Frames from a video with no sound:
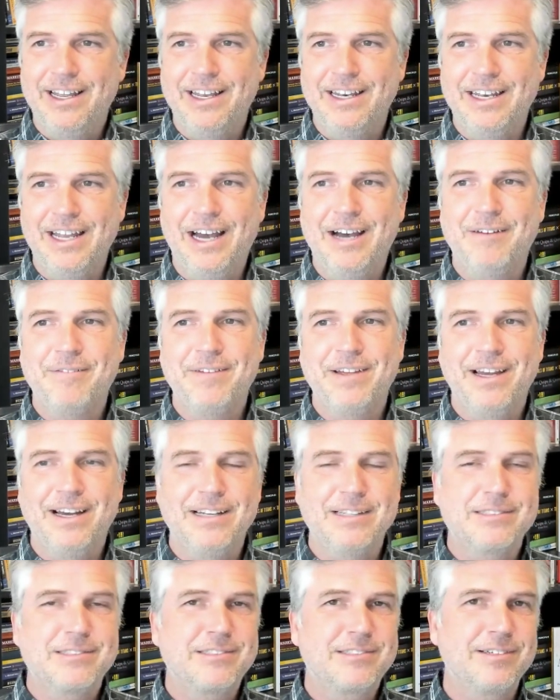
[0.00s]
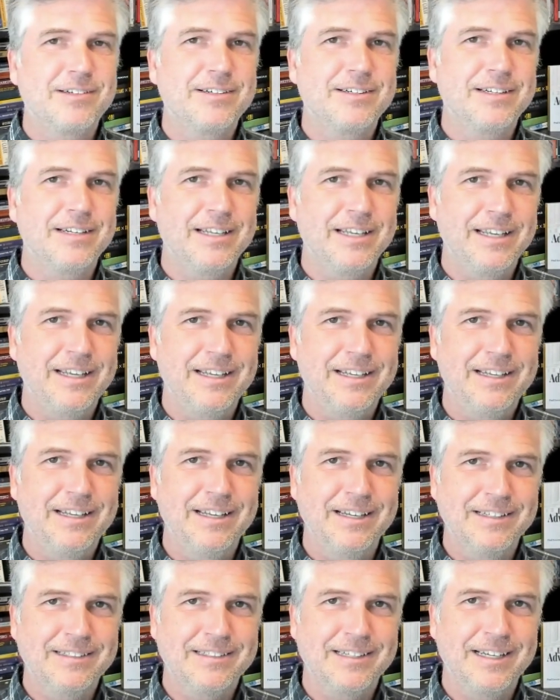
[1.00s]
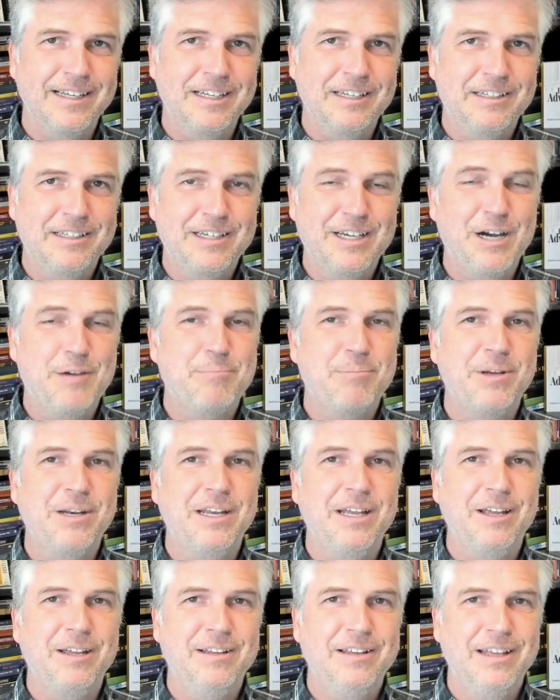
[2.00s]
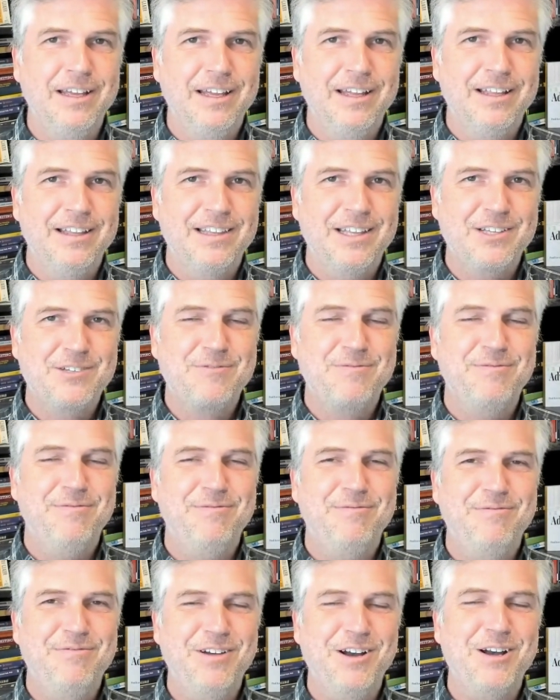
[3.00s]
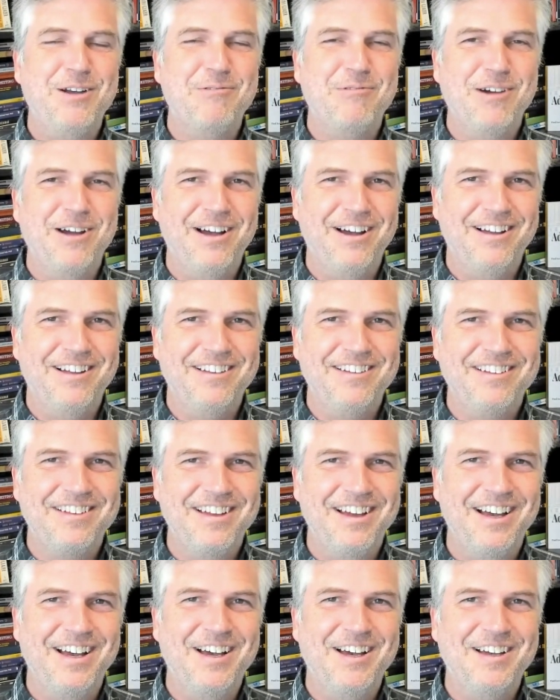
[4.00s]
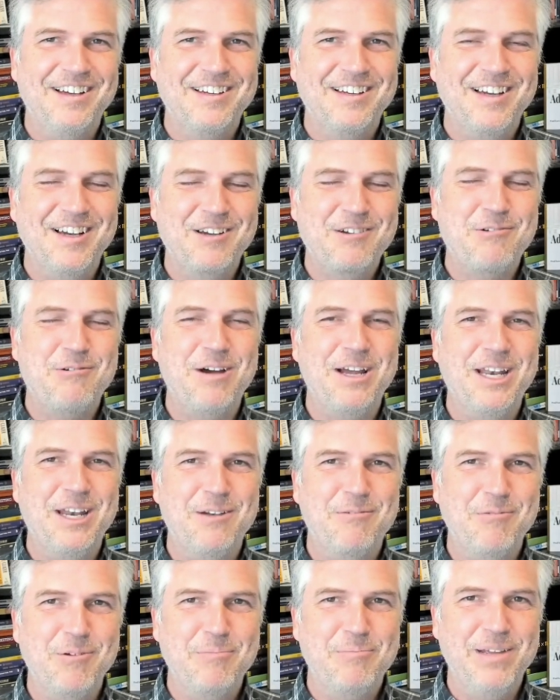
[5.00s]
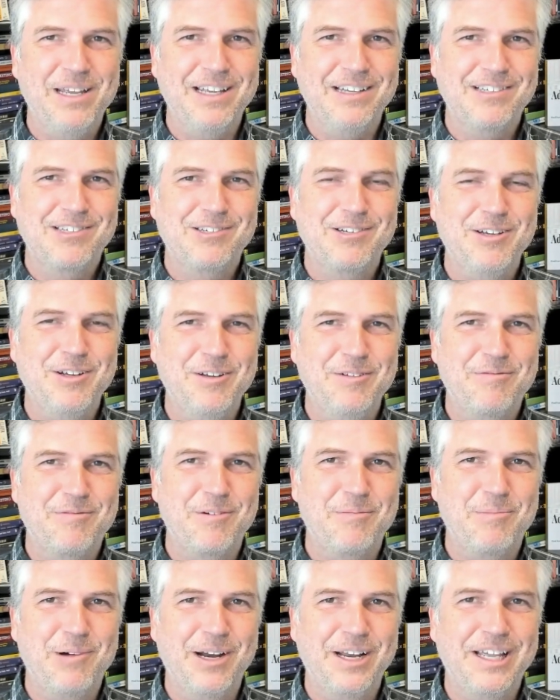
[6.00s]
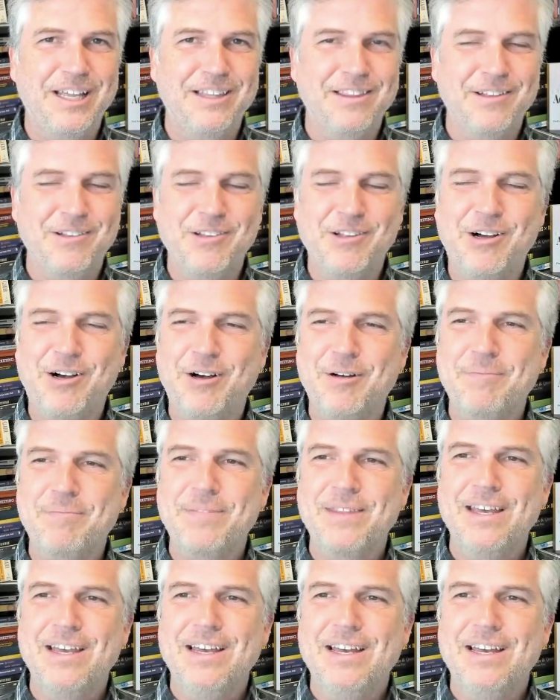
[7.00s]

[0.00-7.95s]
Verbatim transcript: And Navient certainly is a company that's very well uh, acquainted with being sued for breaking the law.